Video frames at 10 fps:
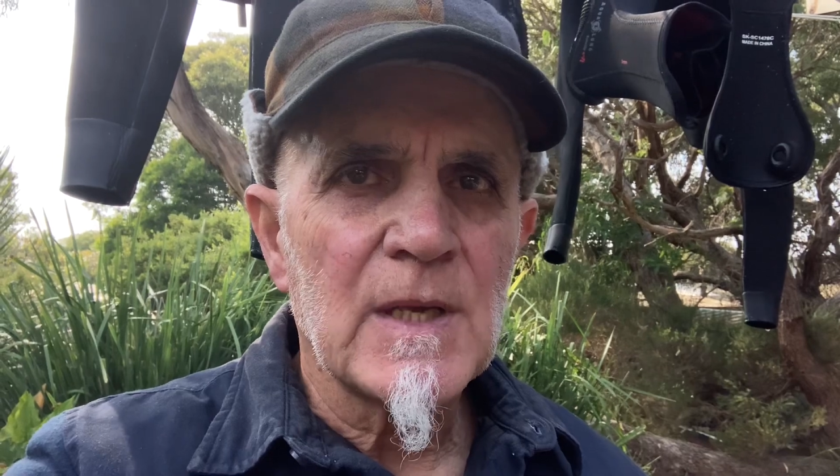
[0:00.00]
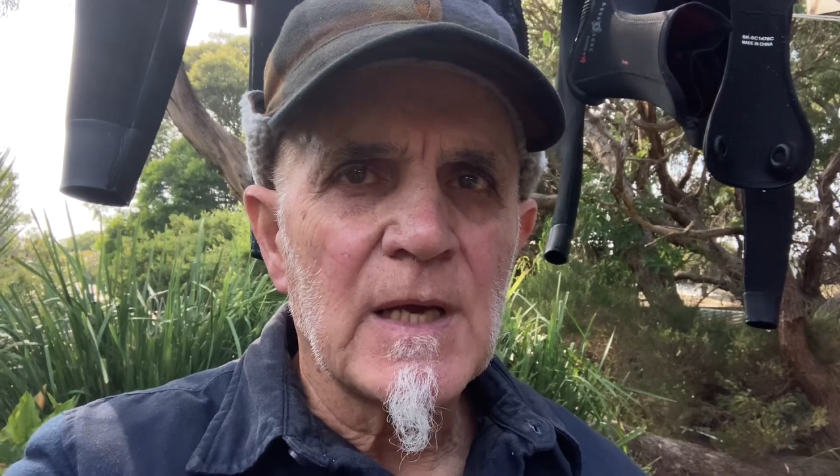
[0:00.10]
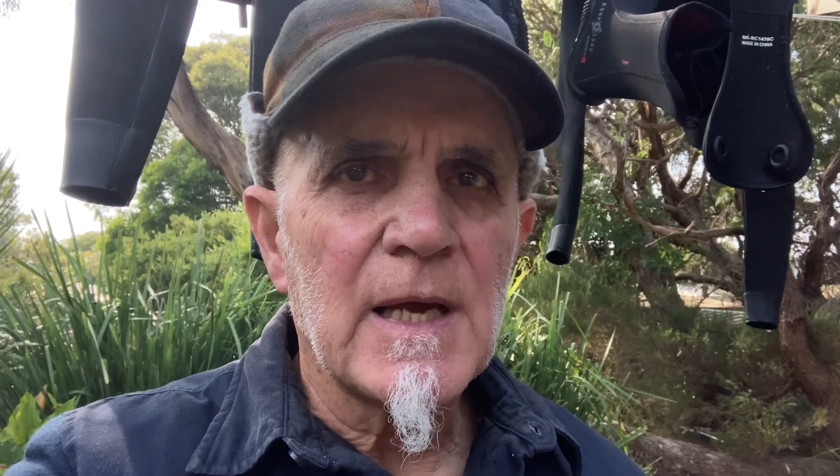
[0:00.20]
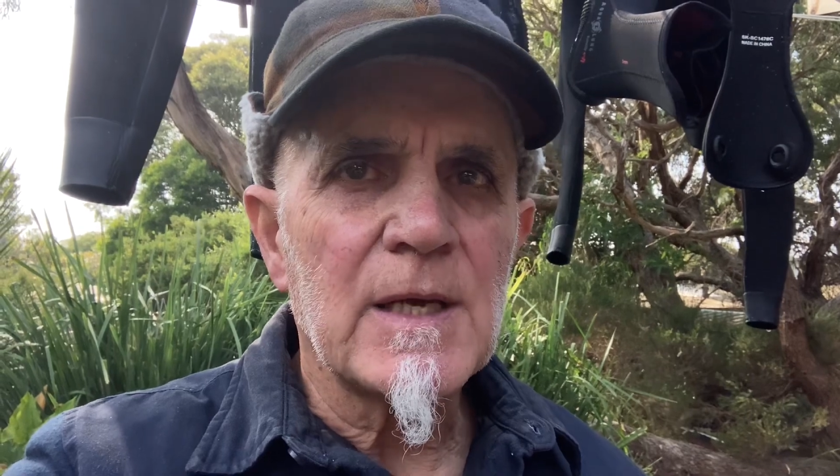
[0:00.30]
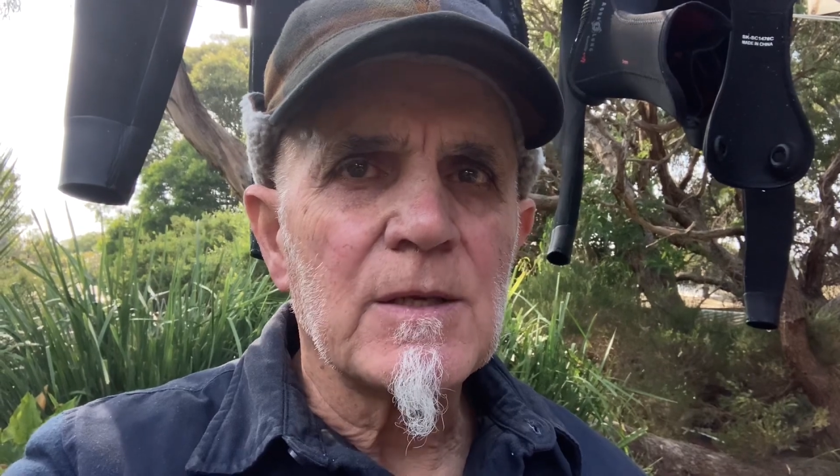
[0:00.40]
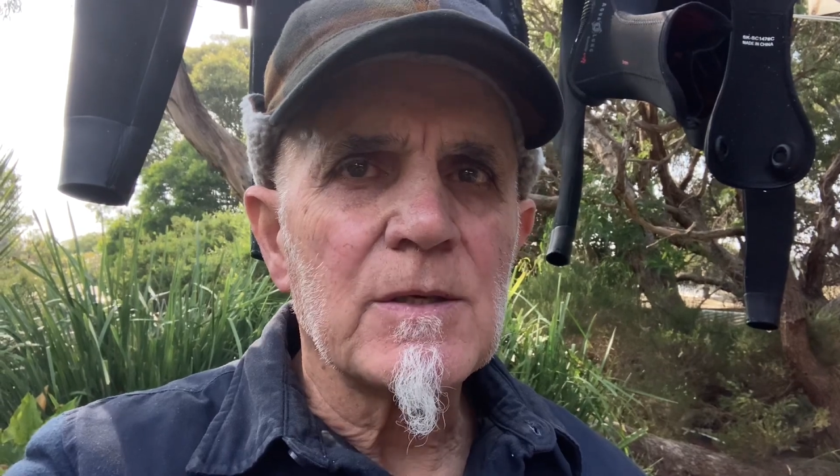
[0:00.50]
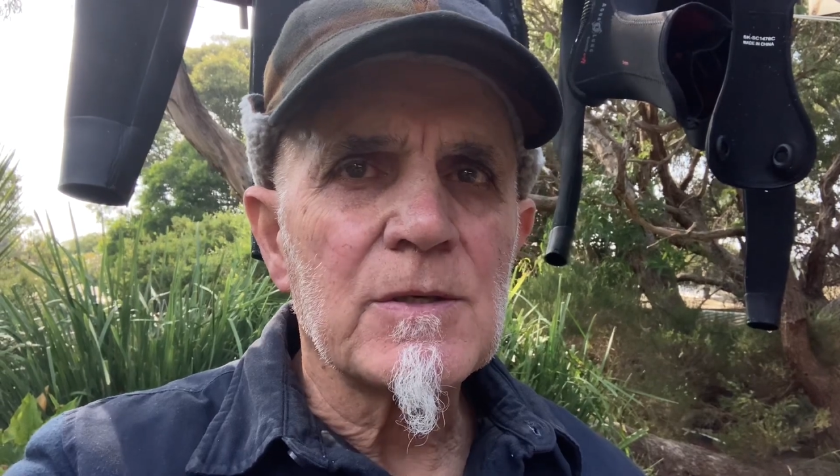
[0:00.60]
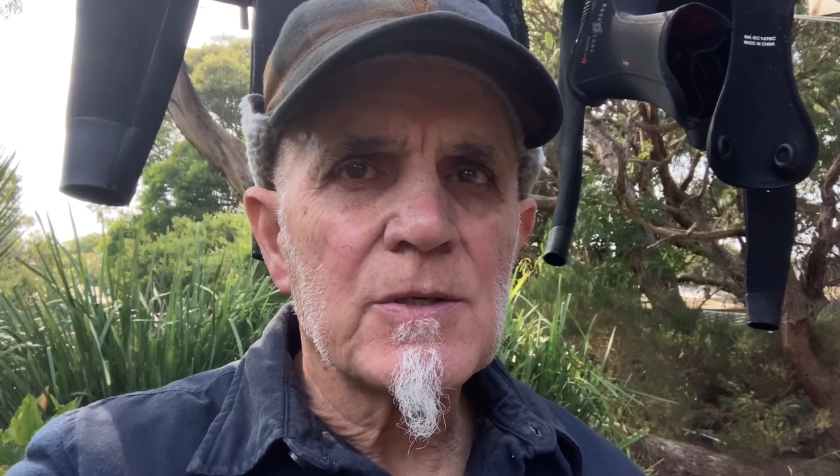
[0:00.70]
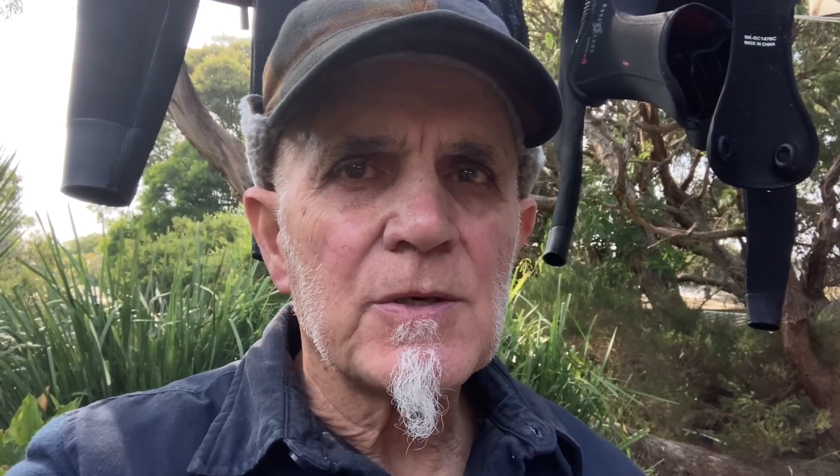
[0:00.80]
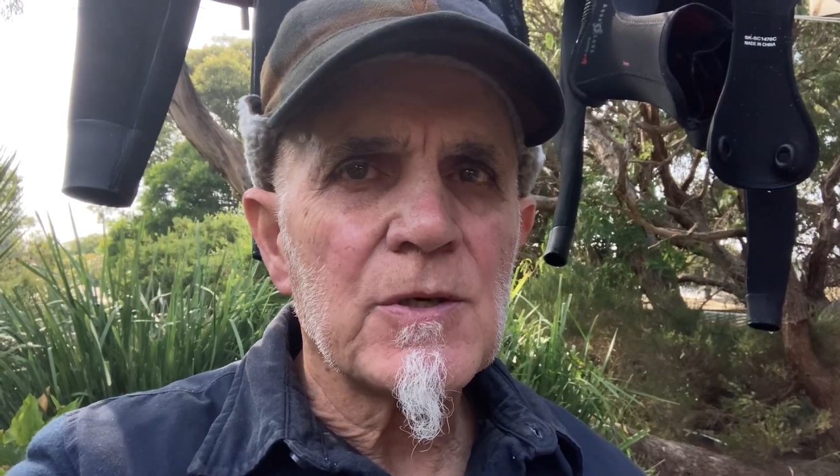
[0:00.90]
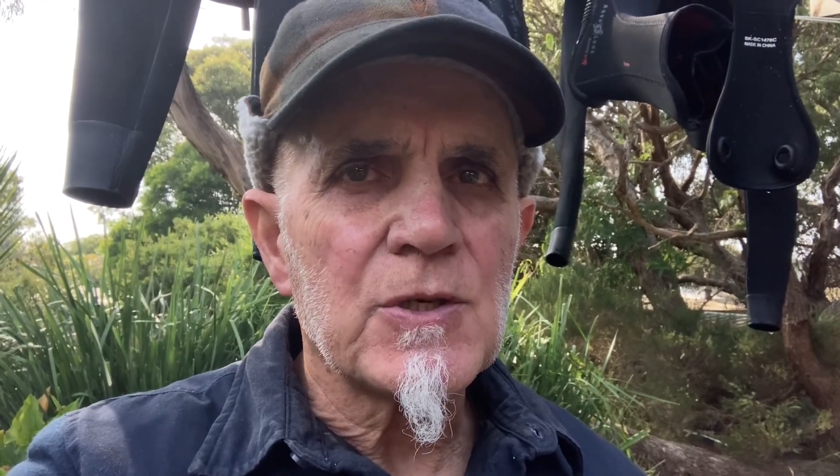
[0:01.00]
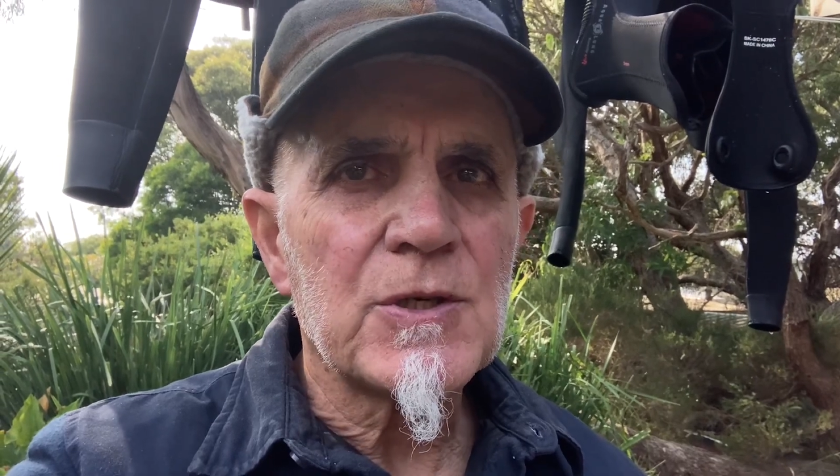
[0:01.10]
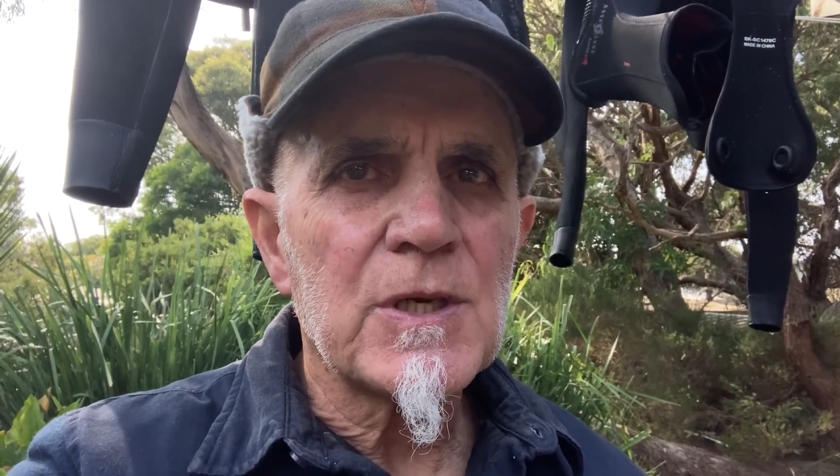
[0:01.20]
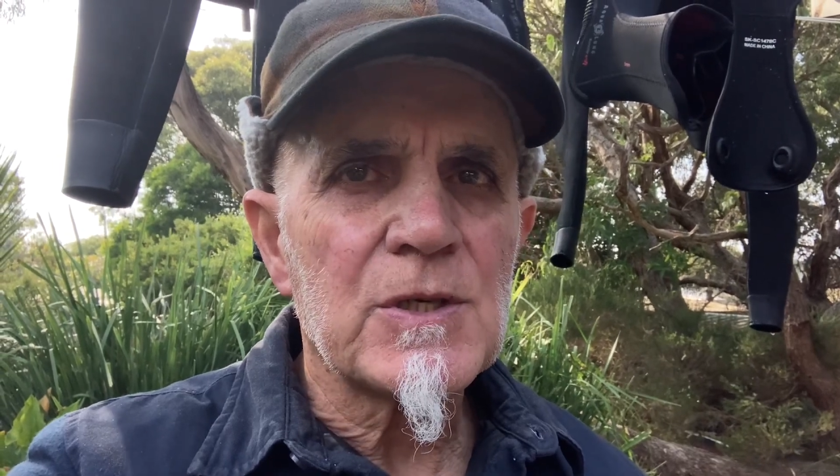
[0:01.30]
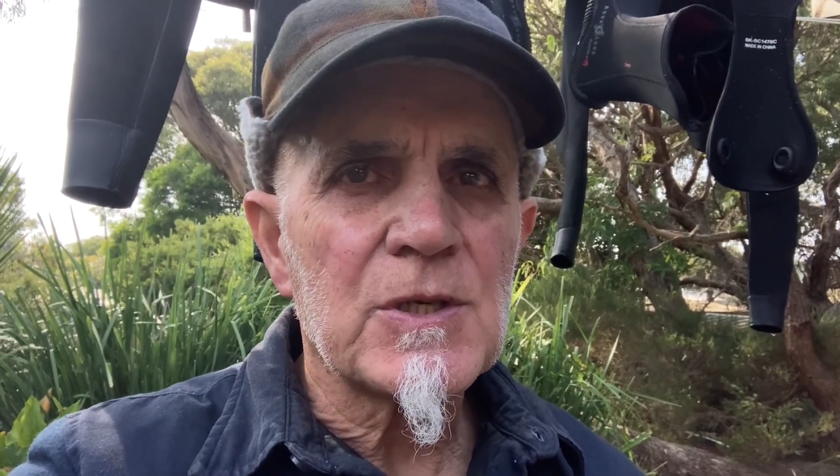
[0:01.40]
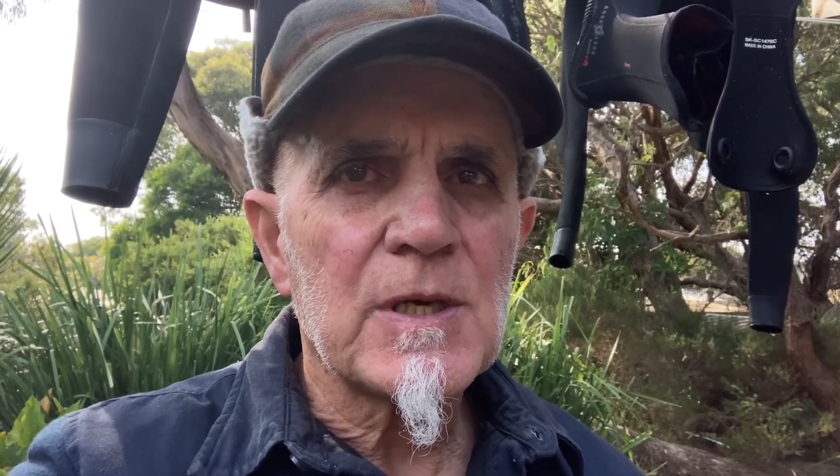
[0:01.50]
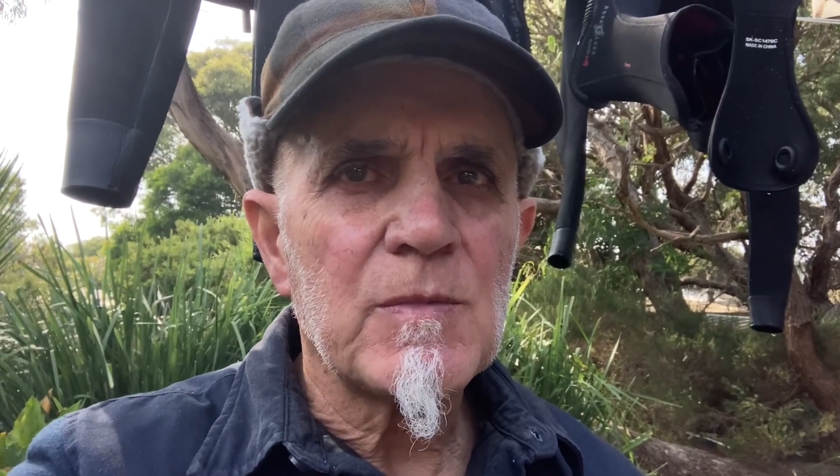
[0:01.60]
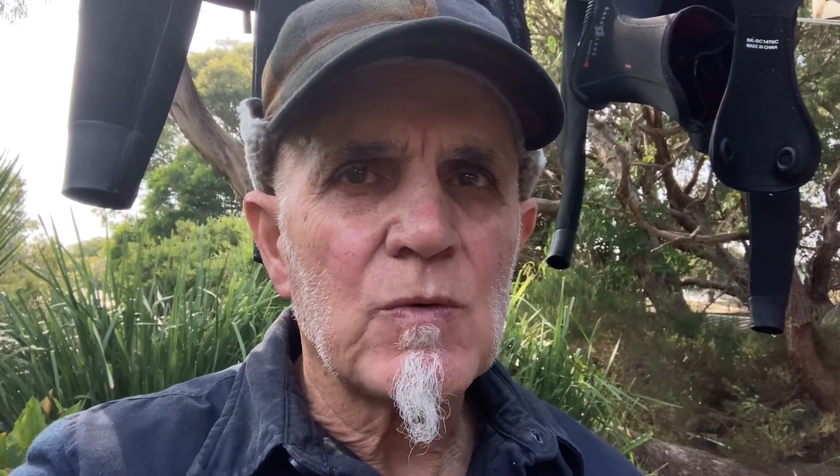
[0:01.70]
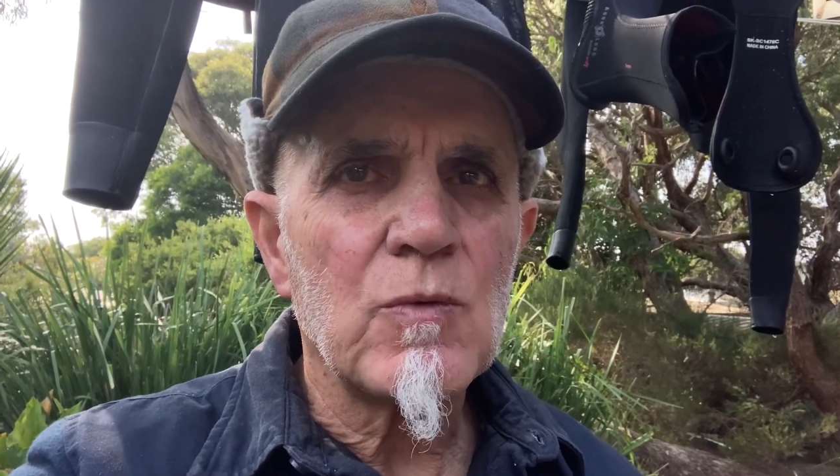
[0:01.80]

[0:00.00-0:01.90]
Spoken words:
And the surge didn't seem to